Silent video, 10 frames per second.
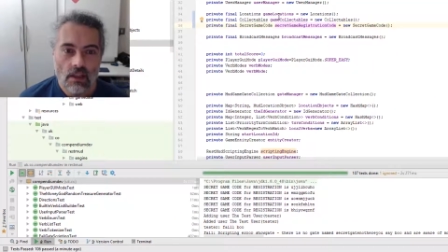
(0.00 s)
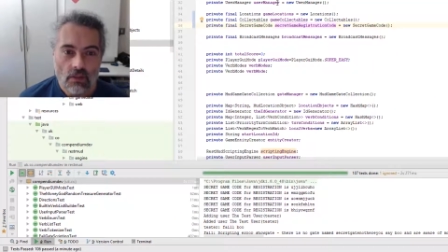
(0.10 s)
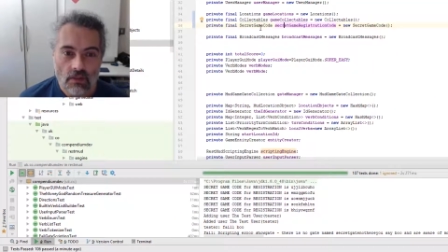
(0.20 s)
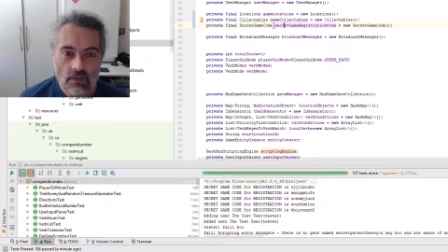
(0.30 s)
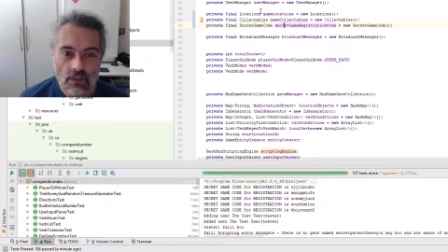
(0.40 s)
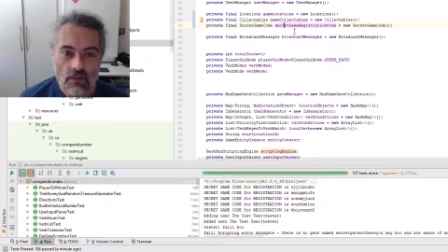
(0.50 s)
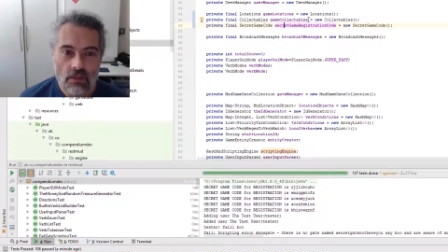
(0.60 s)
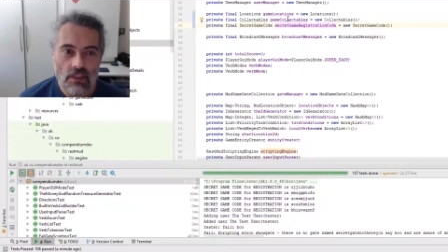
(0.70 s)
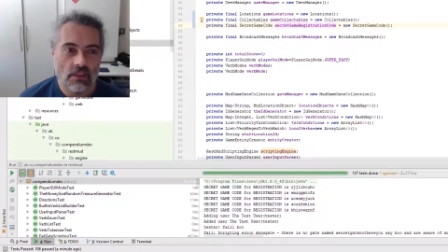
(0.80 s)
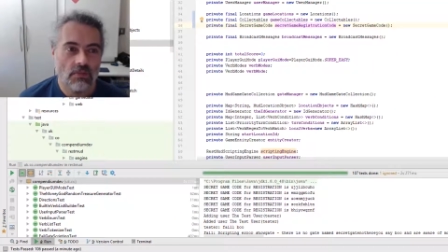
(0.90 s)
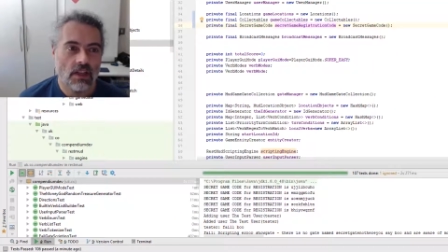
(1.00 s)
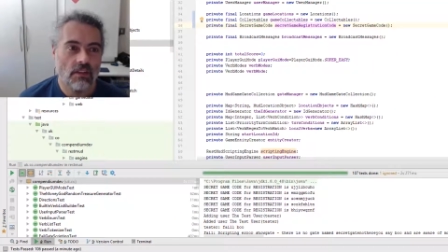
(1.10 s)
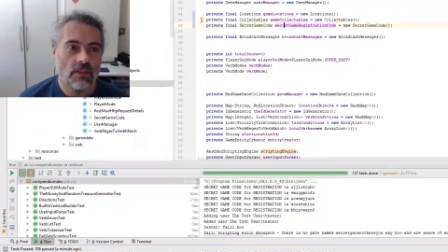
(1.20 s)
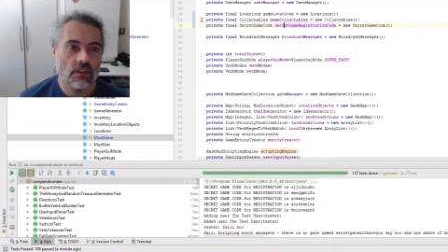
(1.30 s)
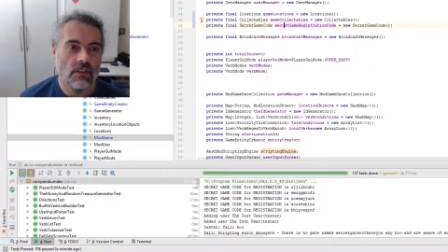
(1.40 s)
So I've done all these as
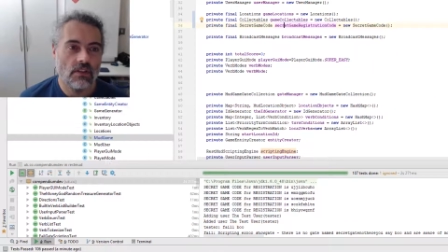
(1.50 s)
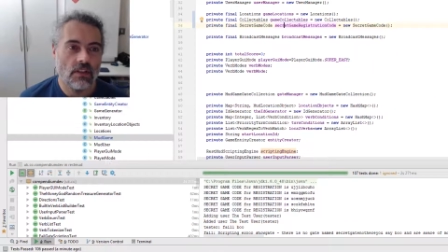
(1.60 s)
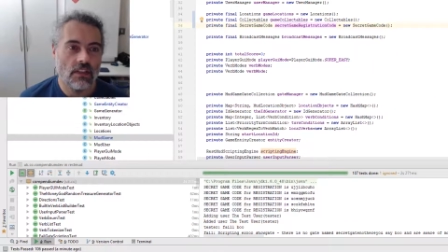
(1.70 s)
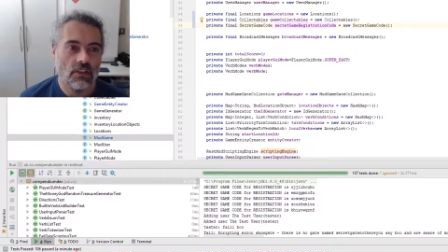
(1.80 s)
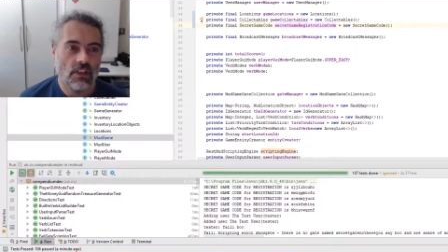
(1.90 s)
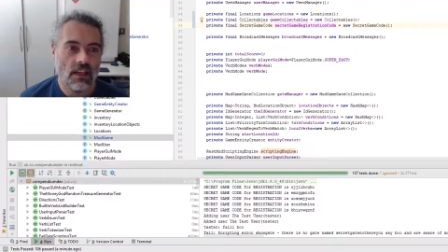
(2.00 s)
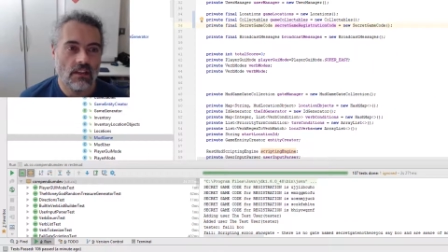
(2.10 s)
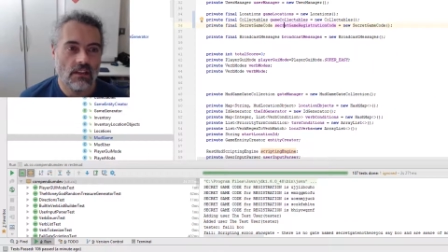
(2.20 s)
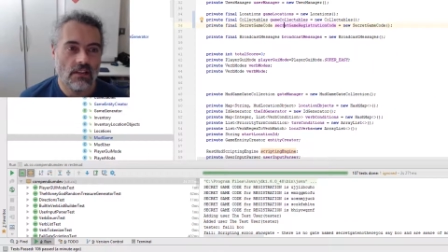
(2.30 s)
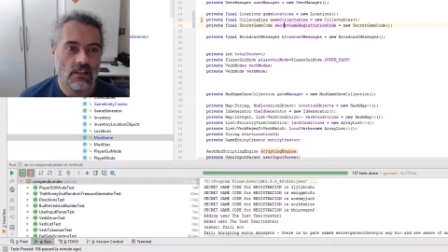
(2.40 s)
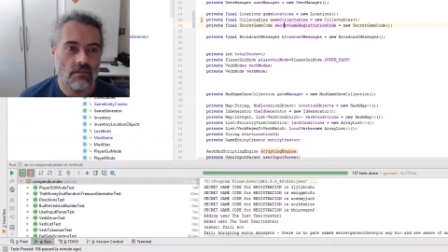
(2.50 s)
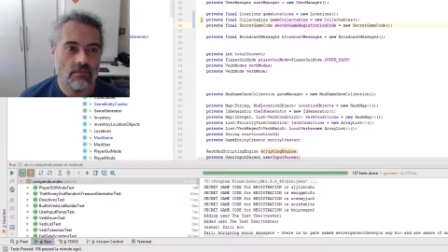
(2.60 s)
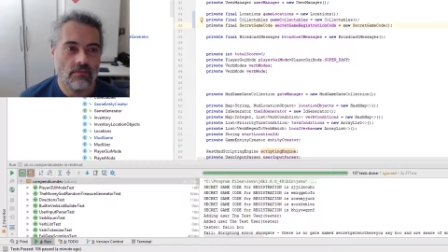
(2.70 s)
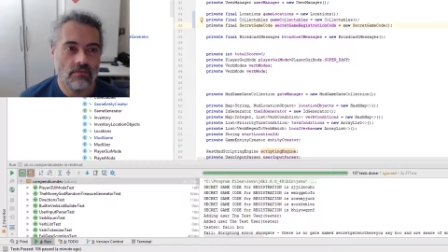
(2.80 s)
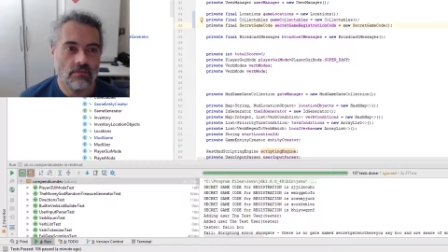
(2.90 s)
private fields. I'm just going to check this in.